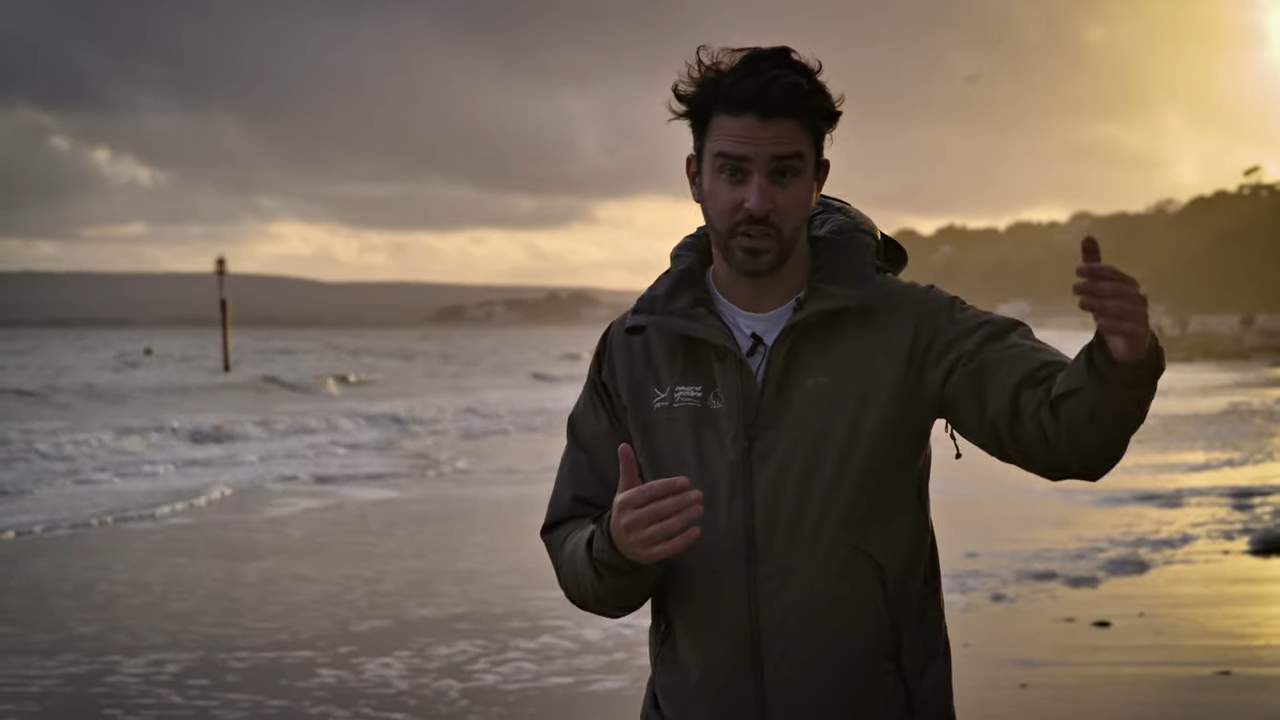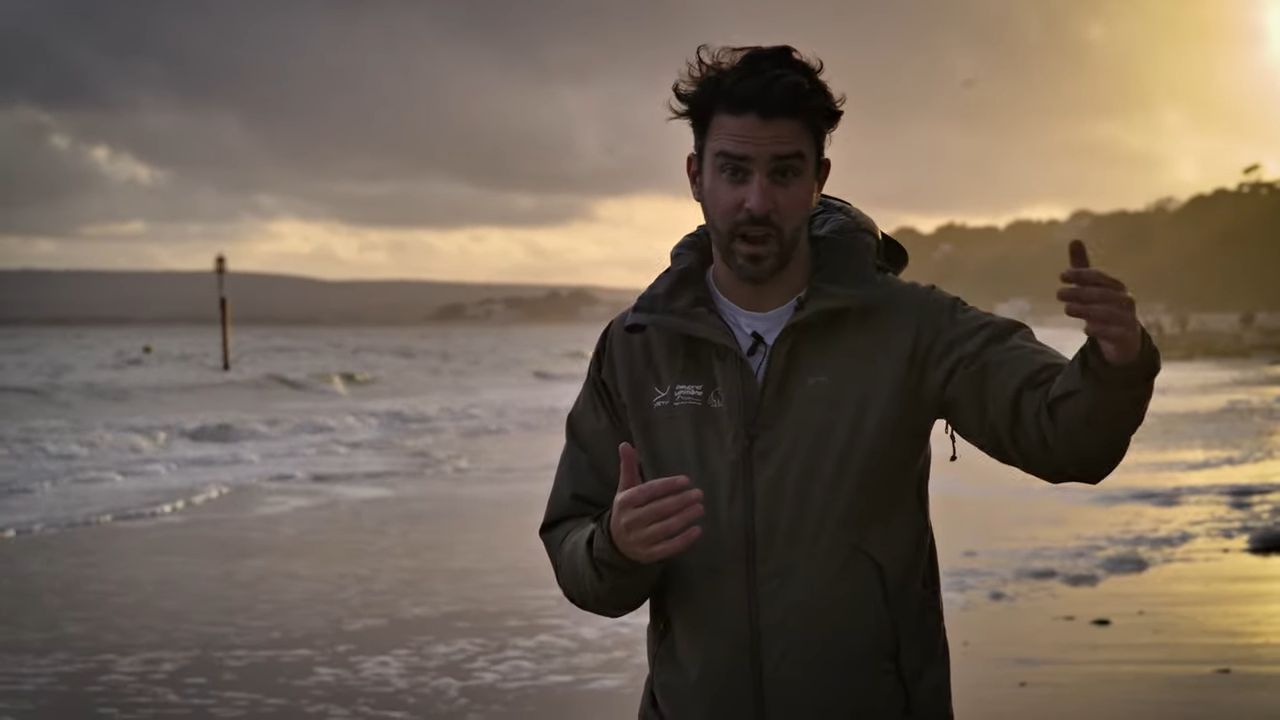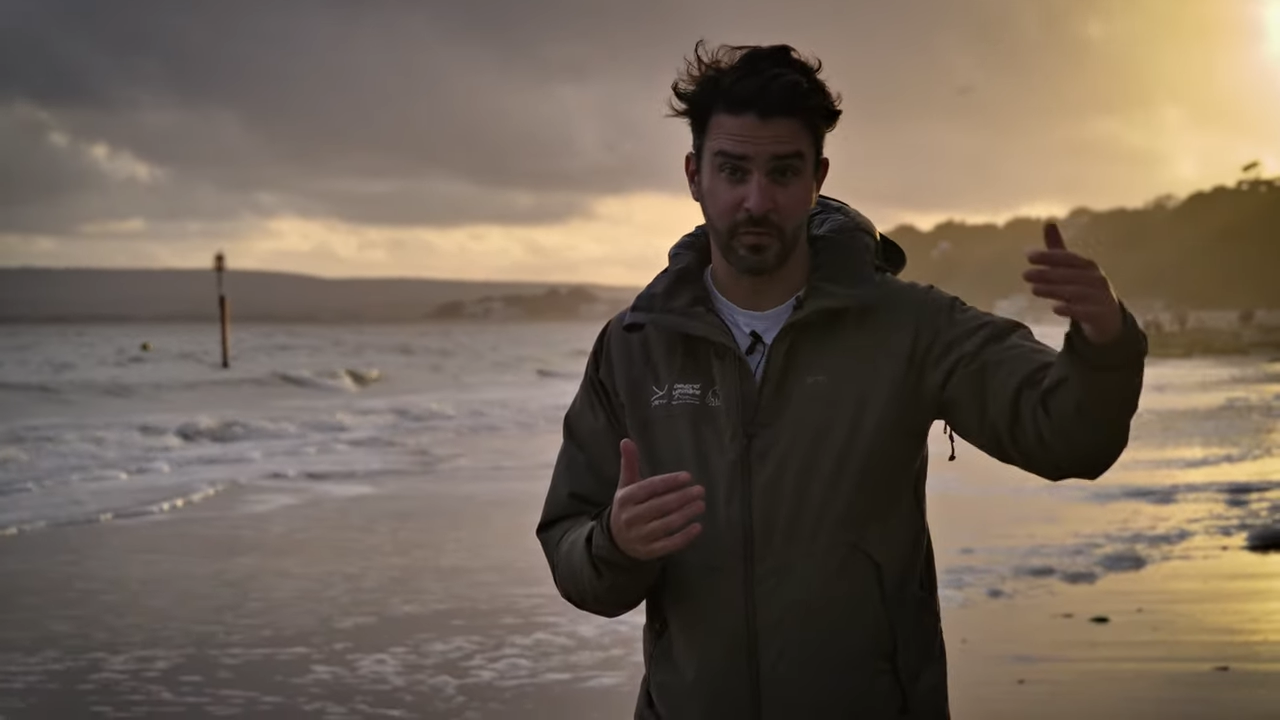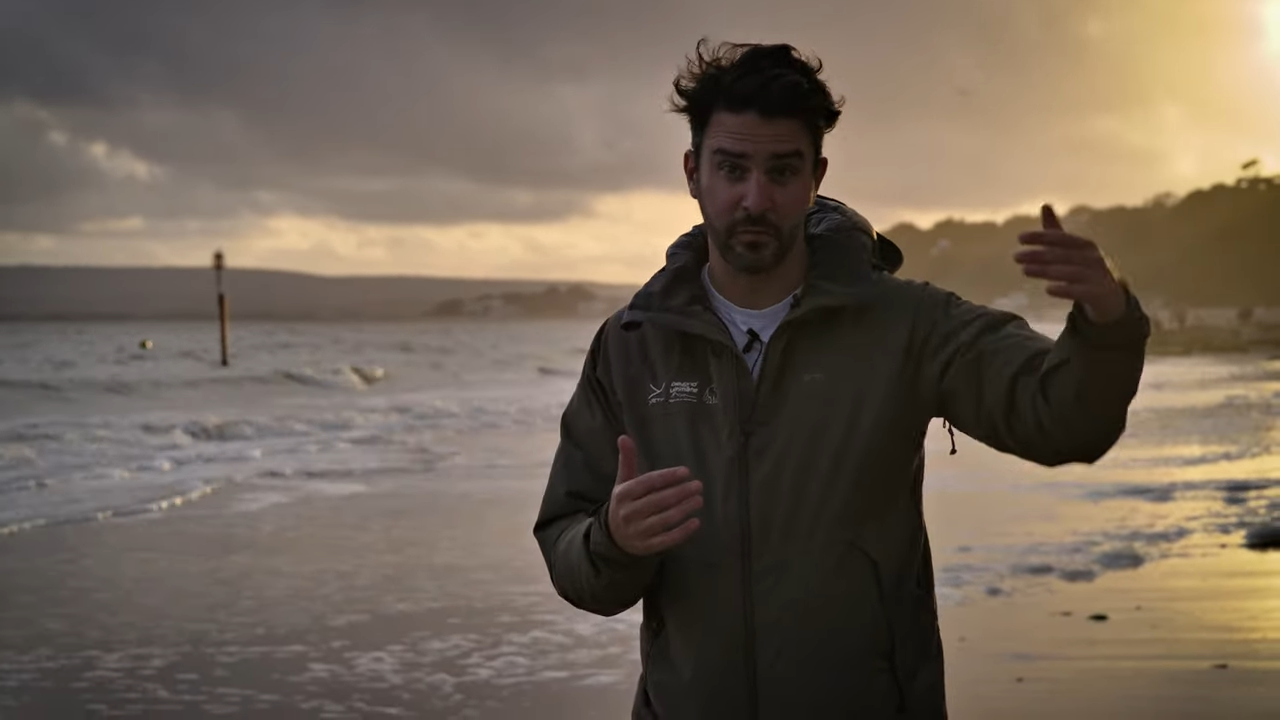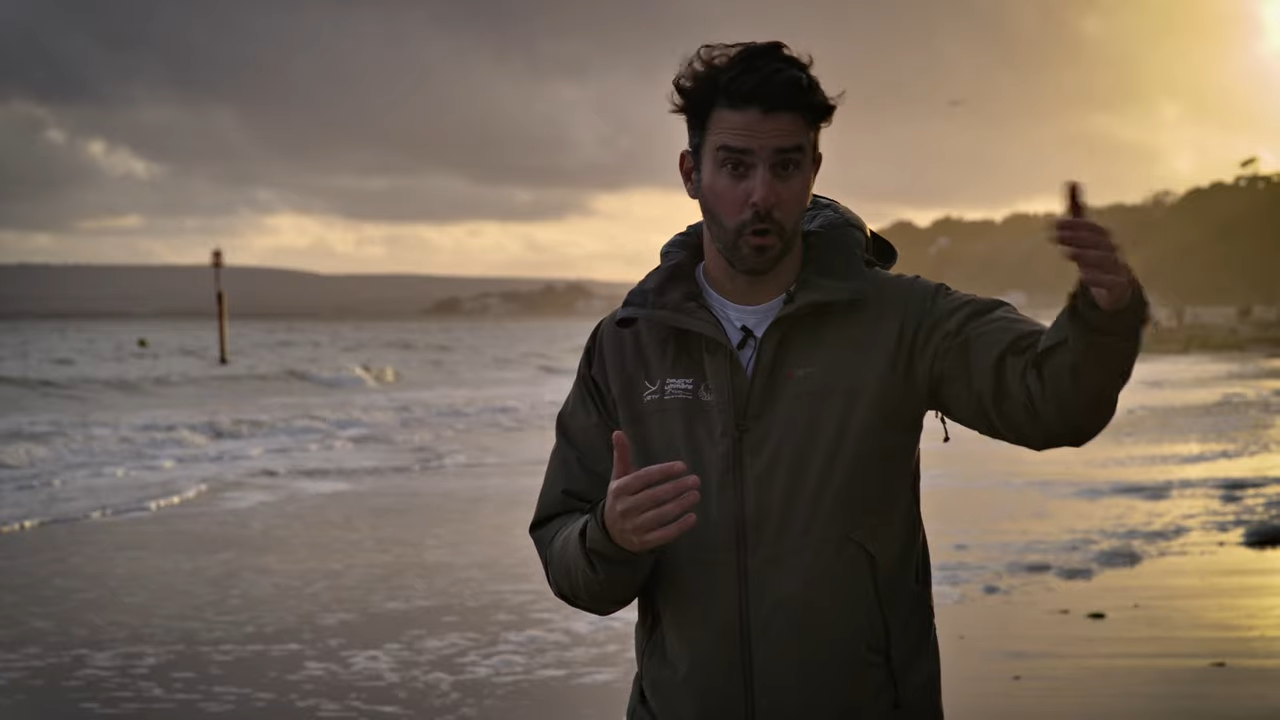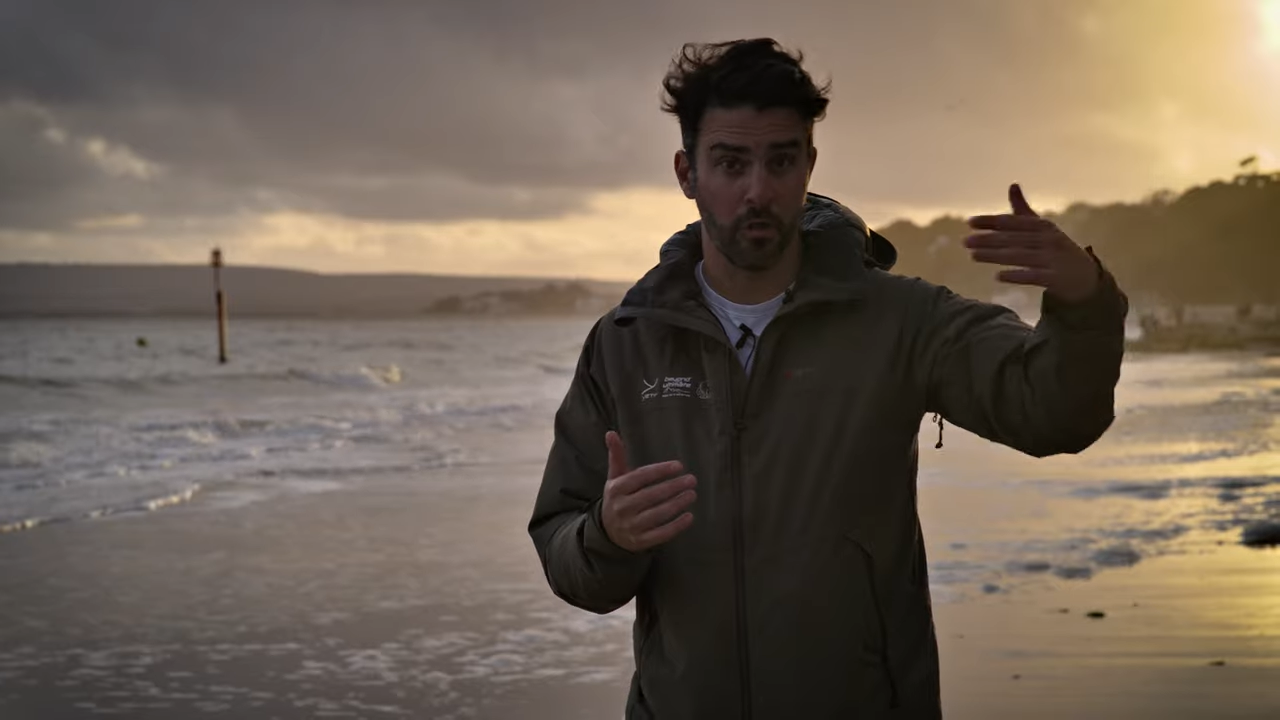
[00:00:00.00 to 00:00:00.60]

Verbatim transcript: train for